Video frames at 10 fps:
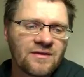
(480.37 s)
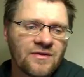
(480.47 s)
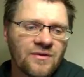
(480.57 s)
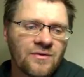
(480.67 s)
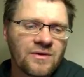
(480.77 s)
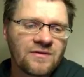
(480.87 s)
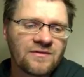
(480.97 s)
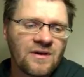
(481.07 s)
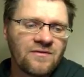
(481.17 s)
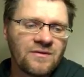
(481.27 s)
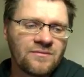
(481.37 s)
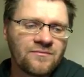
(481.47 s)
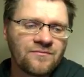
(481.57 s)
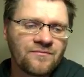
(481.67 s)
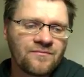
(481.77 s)
37,
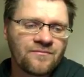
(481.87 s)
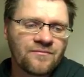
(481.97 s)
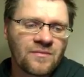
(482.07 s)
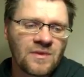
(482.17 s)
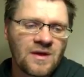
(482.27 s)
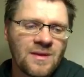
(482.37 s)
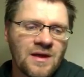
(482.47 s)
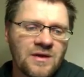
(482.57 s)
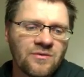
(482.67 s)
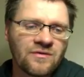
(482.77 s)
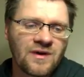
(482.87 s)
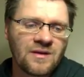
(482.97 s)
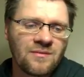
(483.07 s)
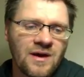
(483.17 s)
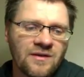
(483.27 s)
and that equals
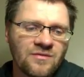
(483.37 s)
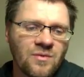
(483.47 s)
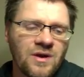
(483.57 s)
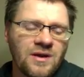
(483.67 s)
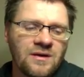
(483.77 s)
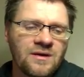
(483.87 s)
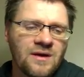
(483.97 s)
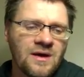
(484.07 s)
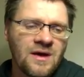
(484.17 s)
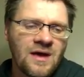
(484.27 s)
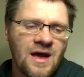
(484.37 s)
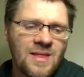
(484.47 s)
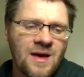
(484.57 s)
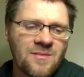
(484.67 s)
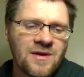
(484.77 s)
n minus 1,
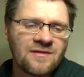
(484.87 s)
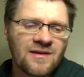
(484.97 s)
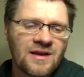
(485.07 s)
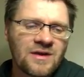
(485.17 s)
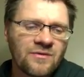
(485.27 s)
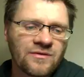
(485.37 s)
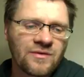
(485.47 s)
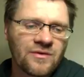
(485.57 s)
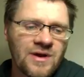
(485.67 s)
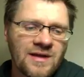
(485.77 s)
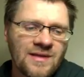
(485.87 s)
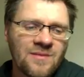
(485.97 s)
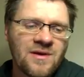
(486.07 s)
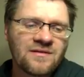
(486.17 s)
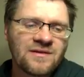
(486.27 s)
and that means n equals 38. That
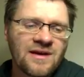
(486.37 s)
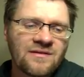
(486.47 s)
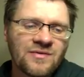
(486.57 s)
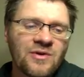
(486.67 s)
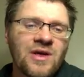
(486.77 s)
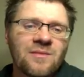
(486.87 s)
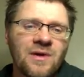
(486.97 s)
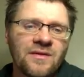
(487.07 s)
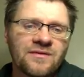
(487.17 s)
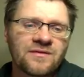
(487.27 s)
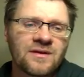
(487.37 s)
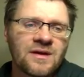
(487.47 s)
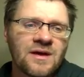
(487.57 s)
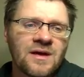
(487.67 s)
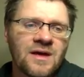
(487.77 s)
means it takes 38 months.
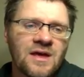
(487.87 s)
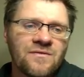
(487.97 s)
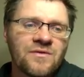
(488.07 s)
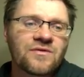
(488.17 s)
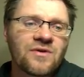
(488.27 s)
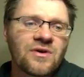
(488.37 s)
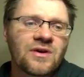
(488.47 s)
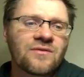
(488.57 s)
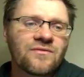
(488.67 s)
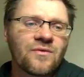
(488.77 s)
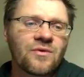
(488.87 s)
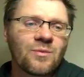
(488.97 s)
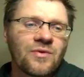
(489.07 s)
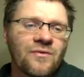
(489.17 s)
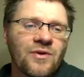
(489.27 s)
If you start at
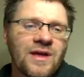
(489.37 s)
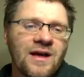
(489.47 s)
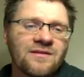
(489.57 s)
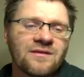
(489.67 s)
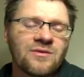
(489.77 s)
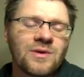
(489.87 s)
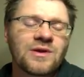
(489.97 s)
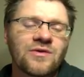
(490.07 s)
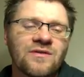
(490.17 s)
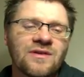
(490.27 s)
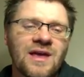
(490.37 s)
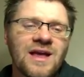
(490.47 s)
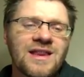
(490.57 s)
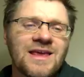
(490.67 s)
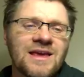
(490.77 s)
with 40 ants and you increase it
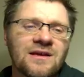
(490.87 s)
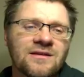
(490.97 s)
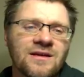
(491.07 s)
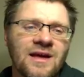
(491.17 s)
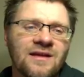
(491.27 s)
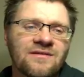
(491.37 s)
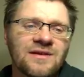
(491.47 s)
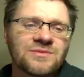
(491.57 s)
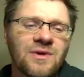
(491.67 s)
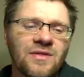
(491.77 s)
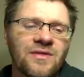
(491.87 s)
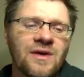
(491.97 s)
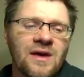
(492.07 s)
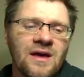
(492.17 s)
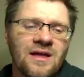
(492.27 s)
80 ants each month,
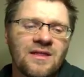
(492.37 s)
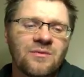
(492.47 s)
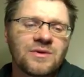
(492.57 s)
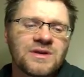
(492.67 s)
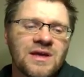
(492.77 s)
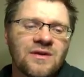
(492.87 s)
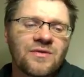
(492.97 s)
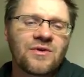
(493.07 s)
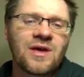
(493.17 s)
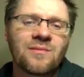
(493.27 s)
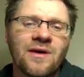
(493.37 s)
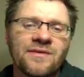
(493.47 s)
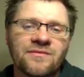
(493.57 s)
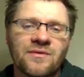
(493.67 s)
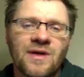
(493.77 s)
it would take 38
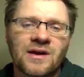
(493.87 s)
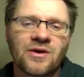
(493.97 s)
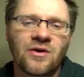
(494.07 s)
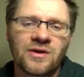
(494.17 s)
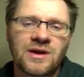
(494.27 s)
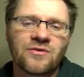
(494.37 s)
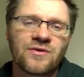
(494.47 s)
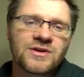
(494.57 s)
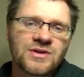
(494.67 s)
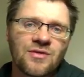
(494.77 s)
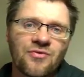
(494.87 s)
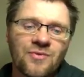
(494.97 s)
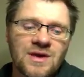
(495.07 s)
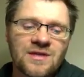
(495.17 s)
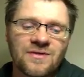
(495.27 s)
months for that colony to reach
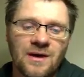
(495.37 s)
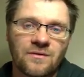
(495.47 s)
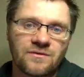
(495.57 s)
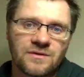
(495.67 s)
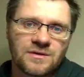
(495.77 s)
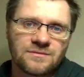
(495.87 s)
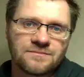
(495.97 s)
3,000.